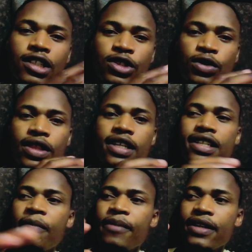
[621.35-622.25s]
So things
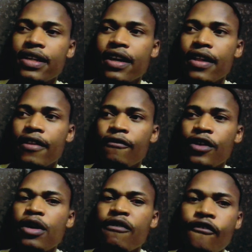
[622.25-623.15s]
happen
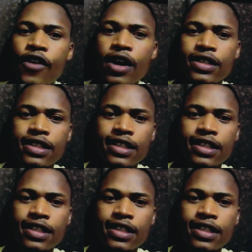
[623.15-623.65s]
very fast.